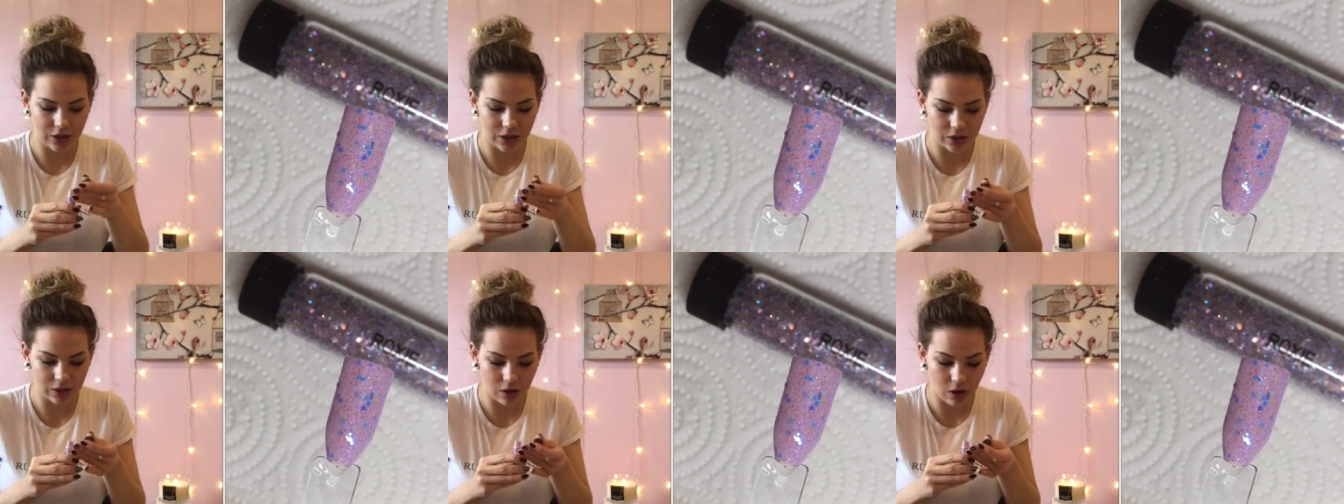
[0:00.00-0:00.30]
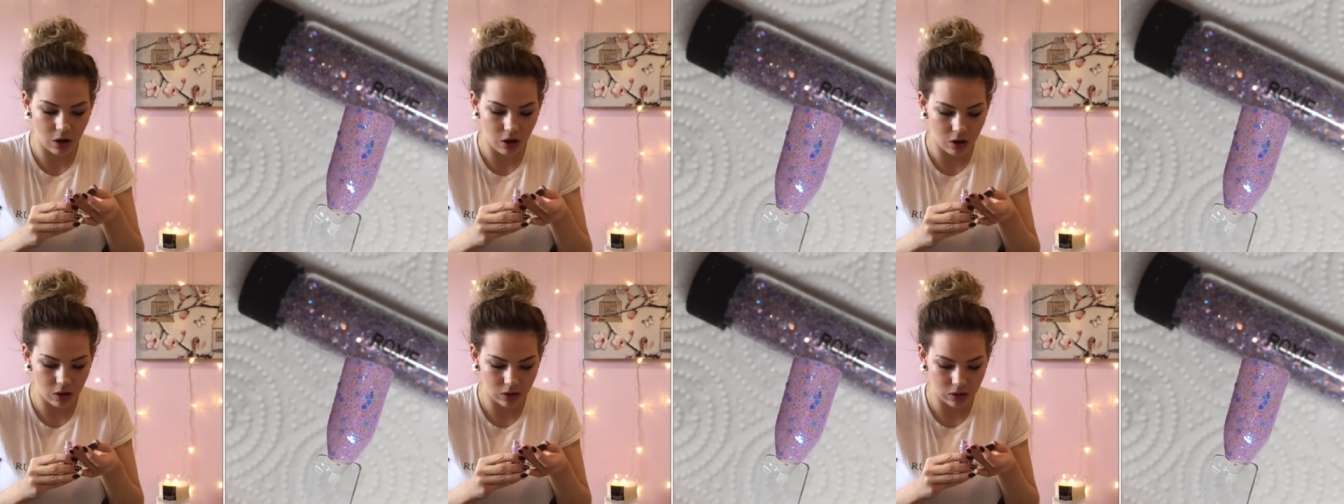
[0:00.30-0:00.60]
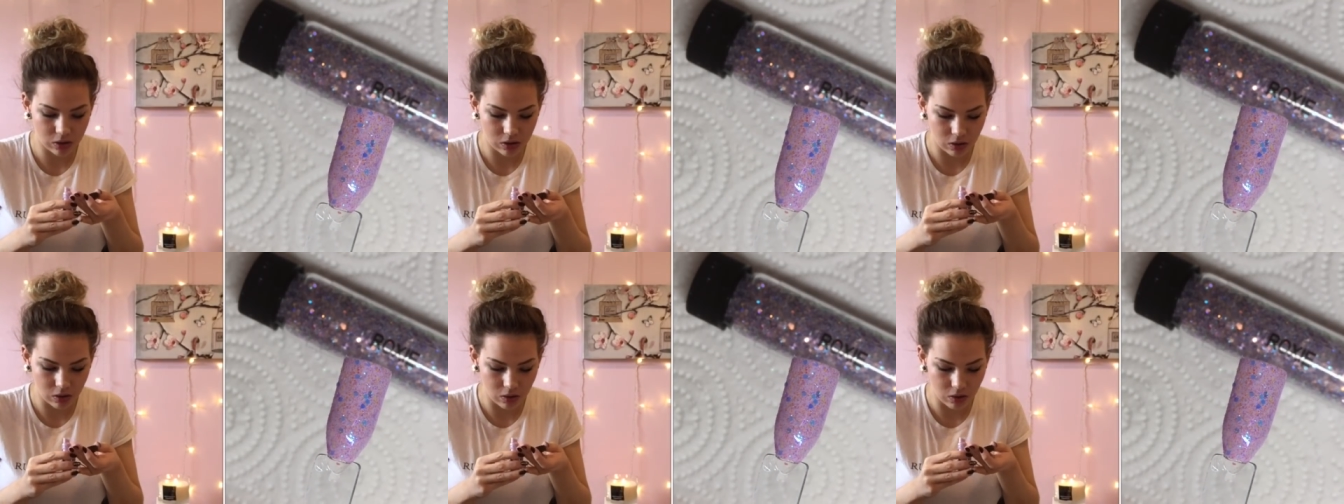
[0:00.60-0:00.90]
She's
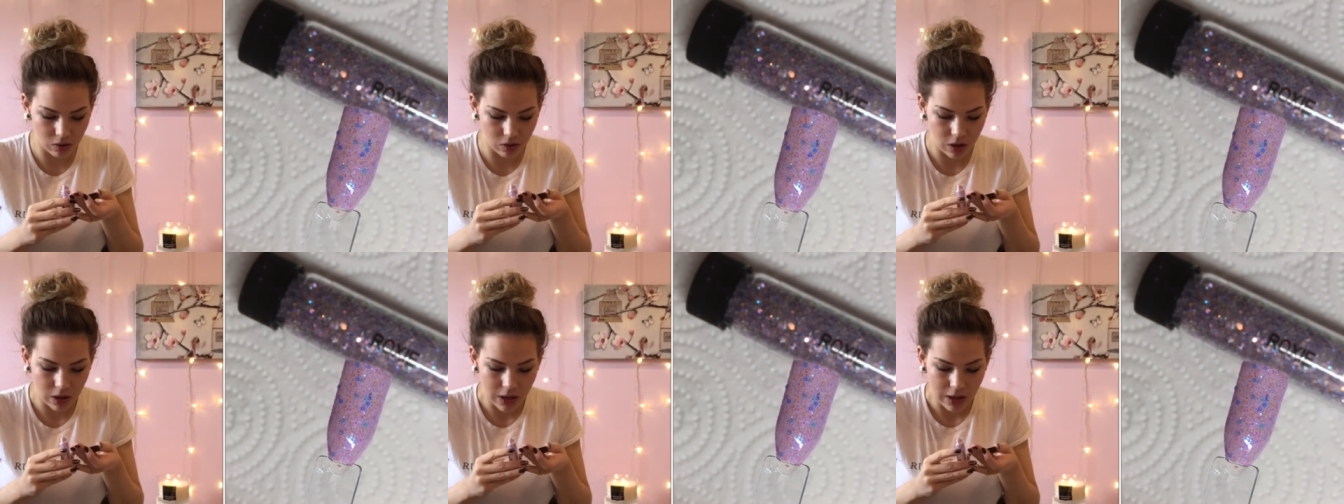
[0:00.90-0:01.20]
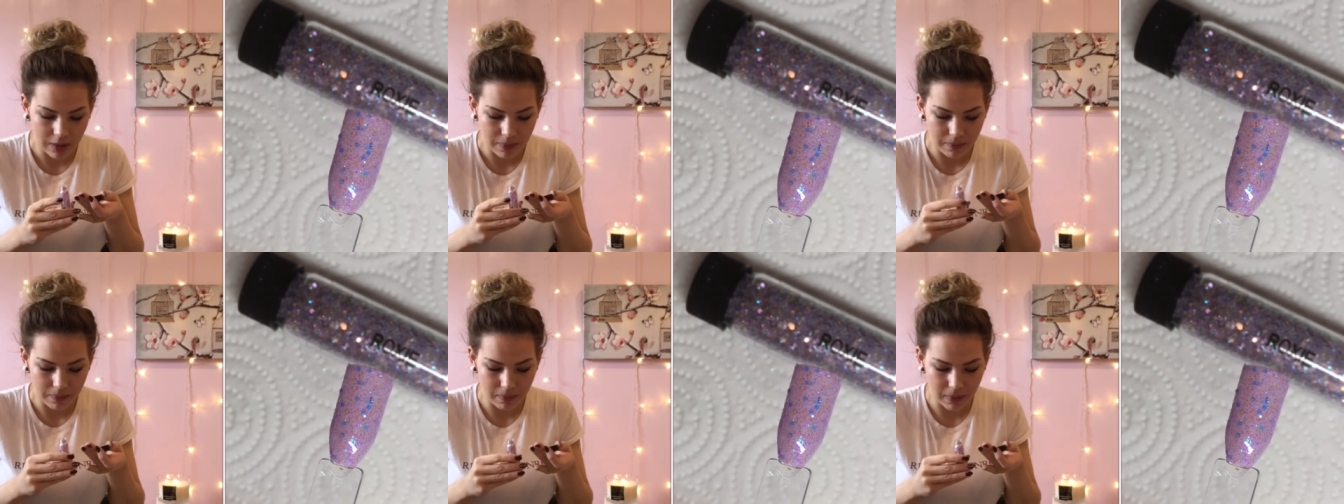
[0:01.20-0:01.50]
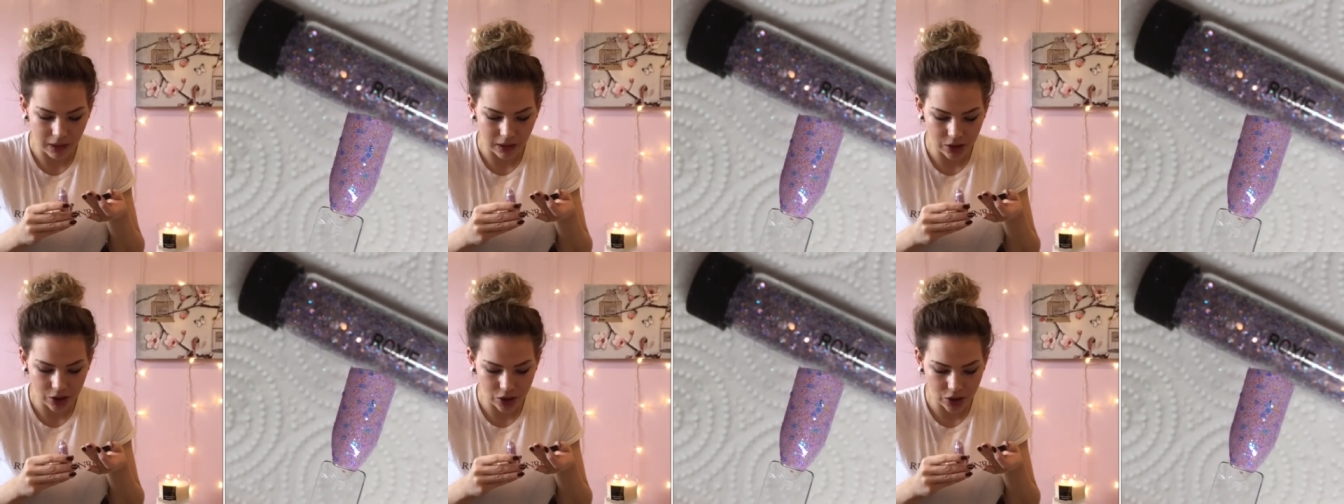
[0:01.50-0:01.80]
also
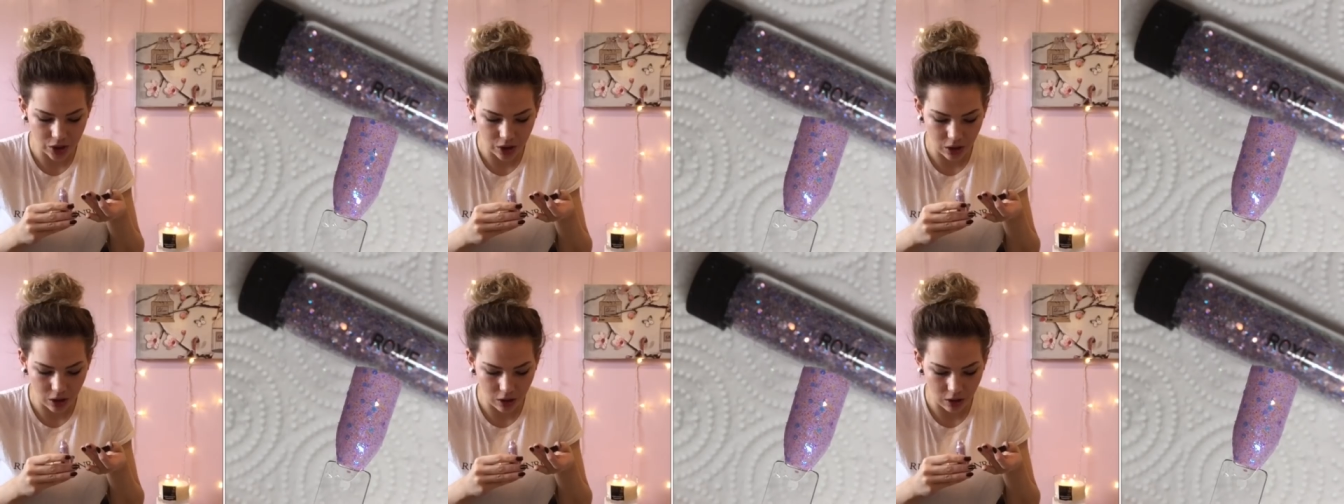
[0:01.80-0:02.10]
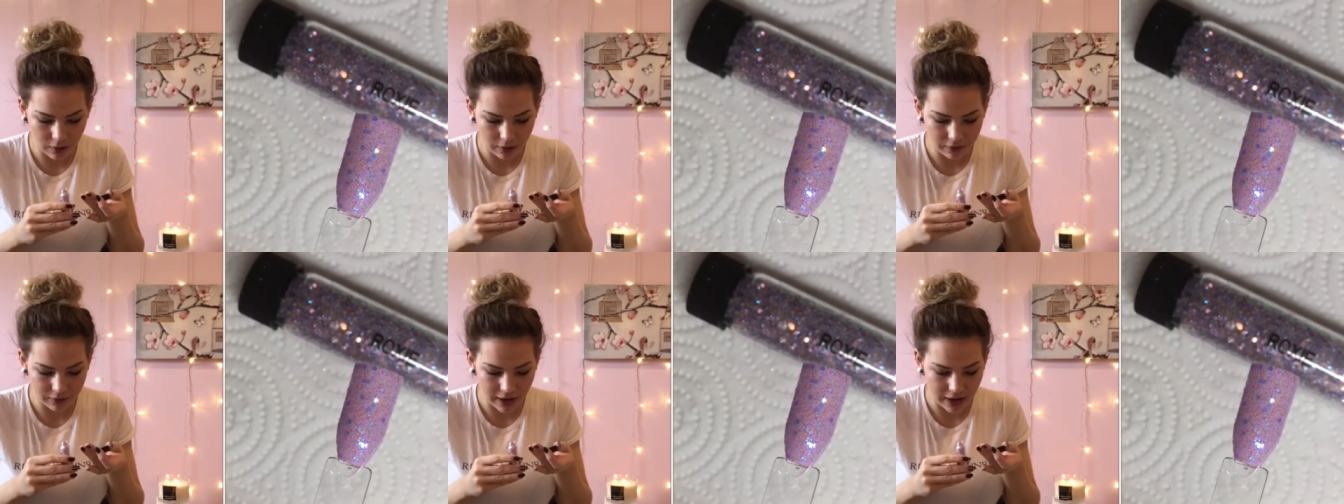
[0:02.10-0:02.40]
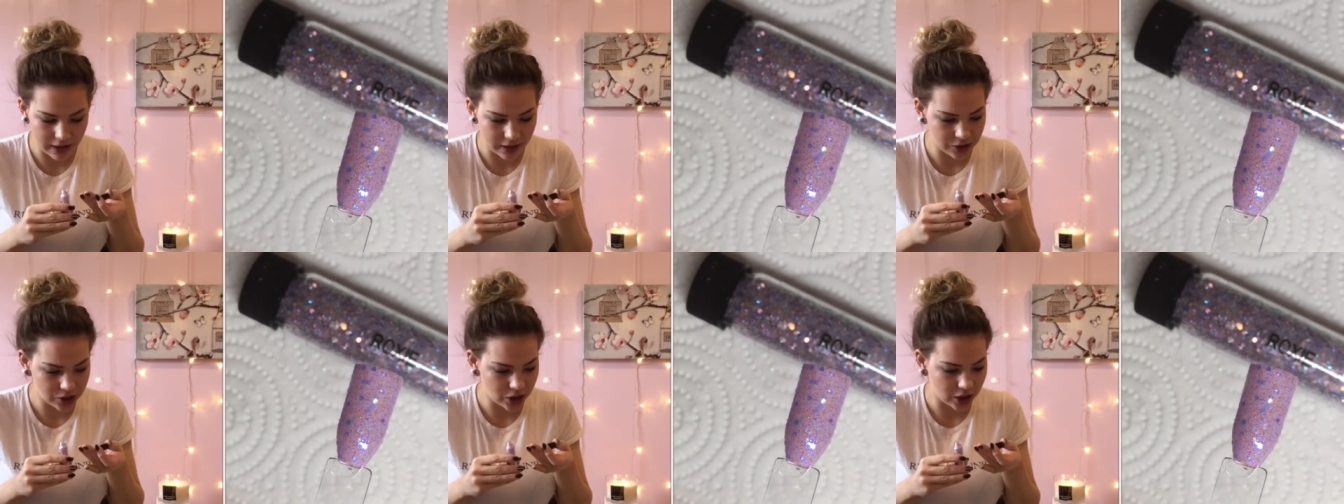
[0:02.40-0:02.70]
mixture of
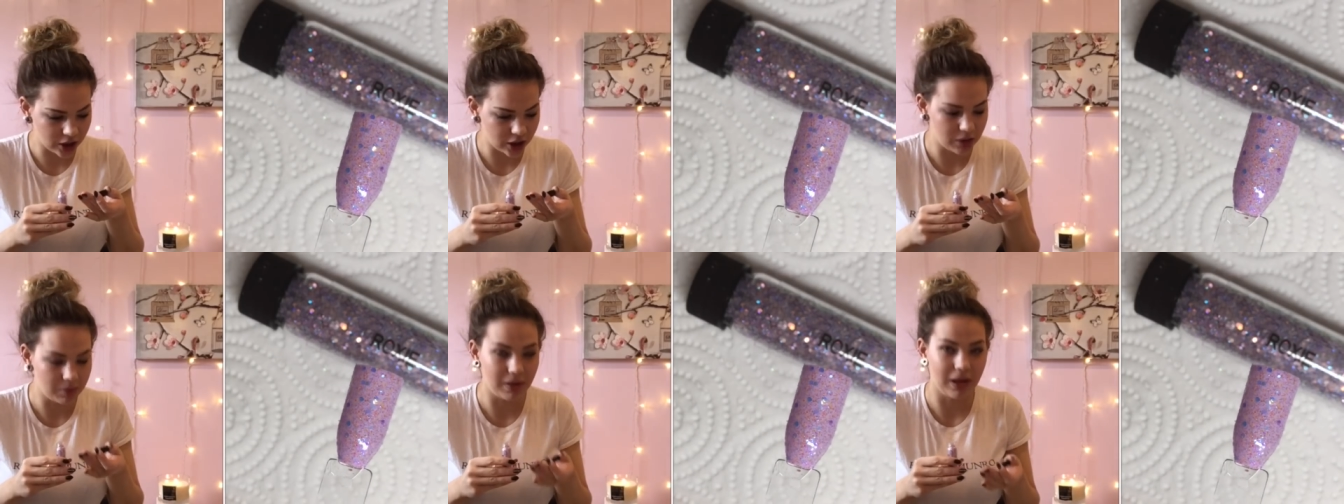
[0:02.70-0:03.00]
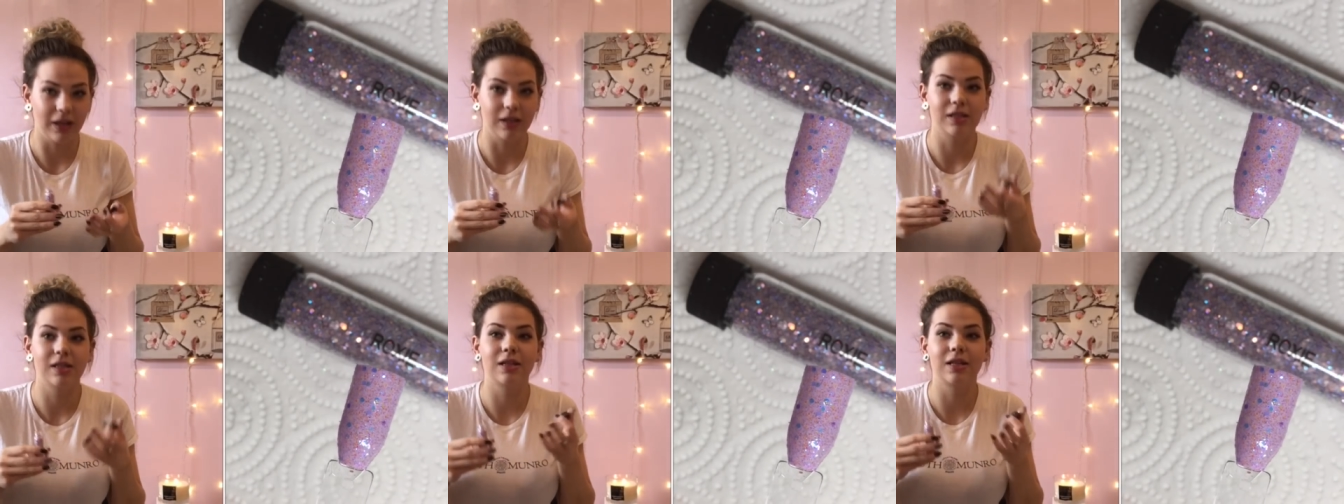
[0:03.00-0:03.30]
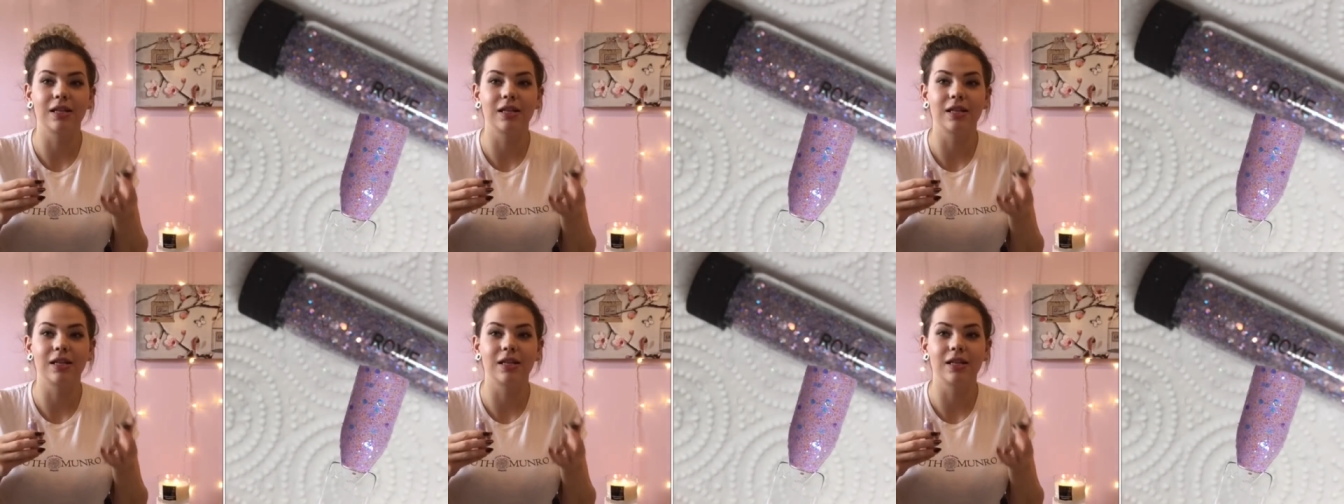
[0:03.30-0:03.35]
fine and chunky bits.